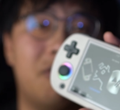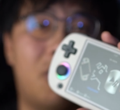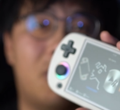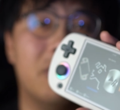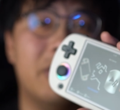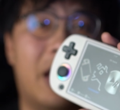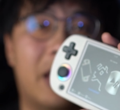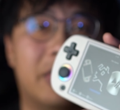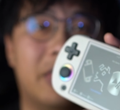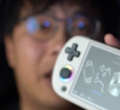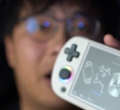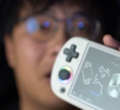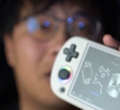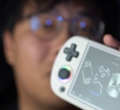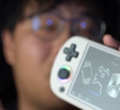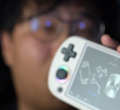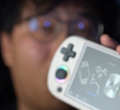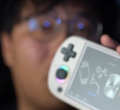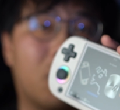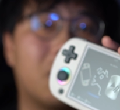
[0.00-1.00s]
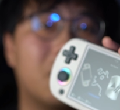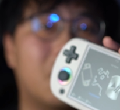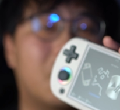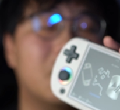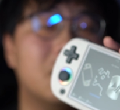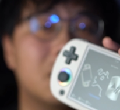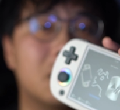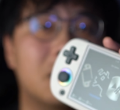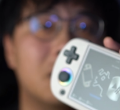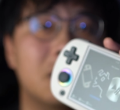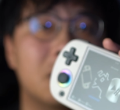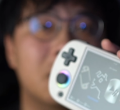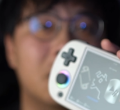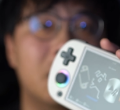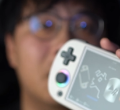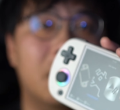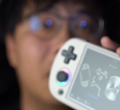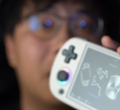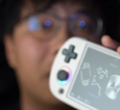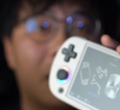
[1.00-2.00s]
all that there and organize it
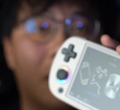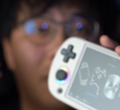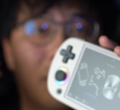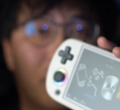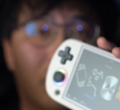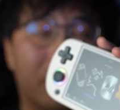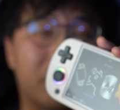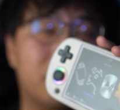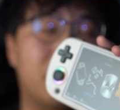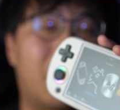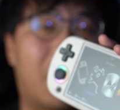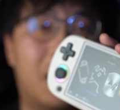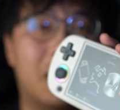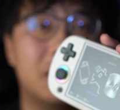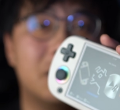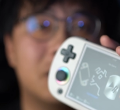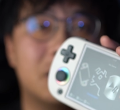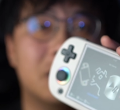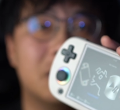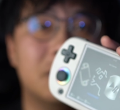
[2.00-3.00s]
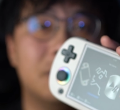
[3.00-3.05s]
and then reflash.